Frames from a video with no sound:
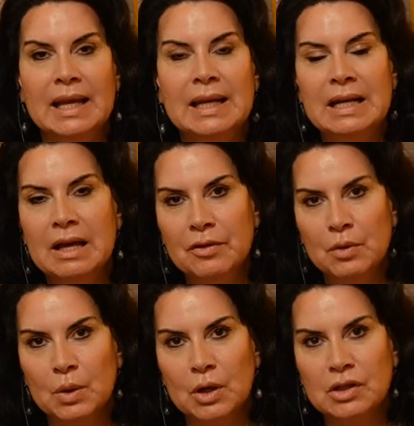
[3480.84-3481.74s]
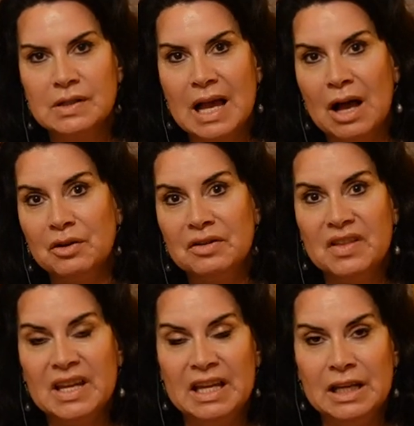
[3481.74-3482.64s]
In other words, out of
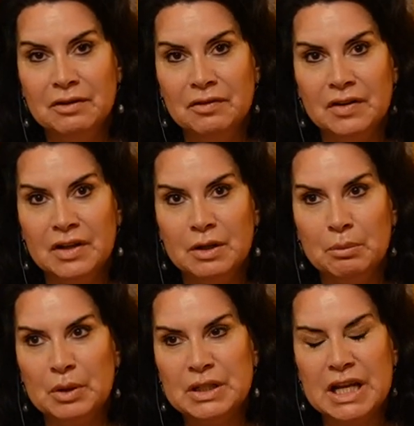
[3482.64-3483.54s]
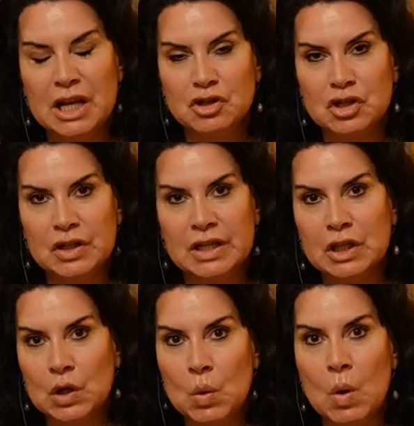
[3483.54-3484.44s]
the infinite potential in
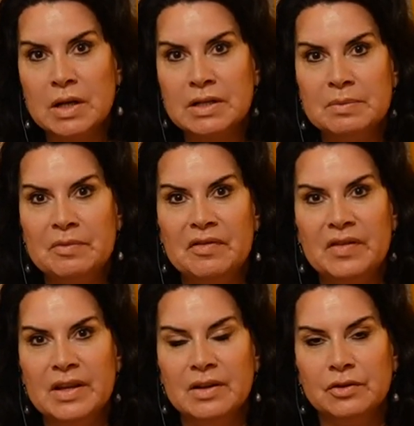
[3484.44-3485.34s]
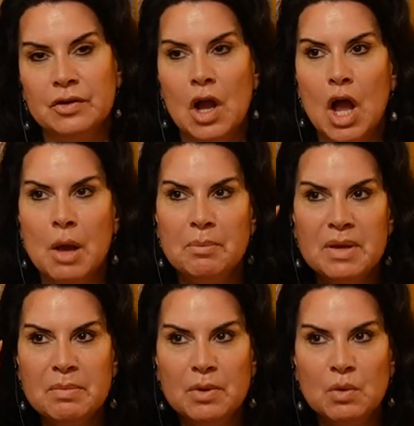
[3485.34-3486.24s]
the quantum field,
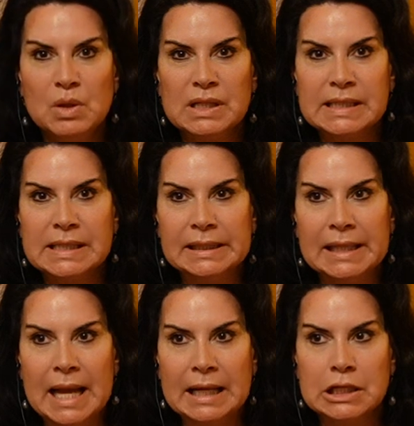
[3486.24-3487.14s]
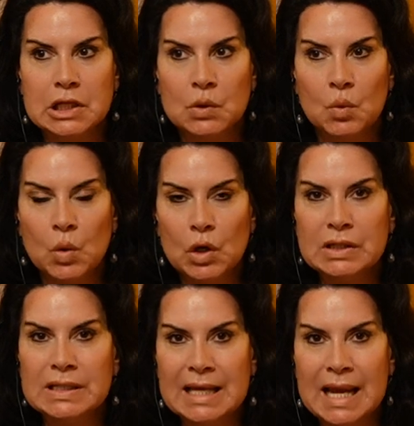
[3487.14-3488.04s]
people will select the
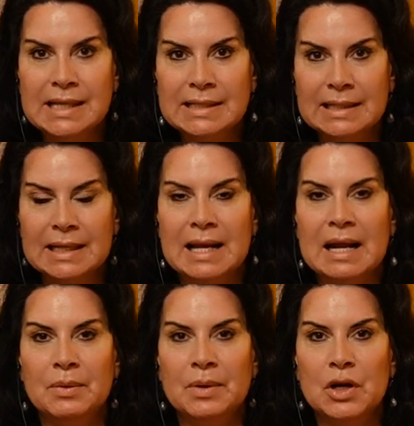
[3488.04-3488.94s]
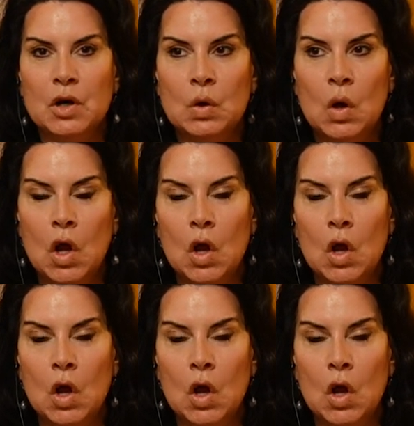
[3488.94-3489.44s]
worst case scenario